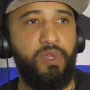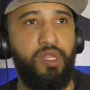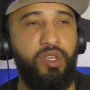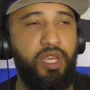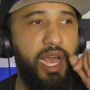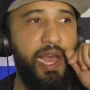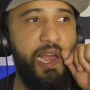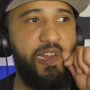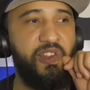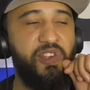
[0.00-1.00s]
you
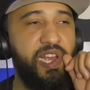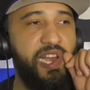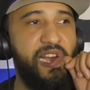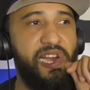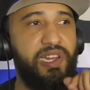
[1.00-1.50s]
got you got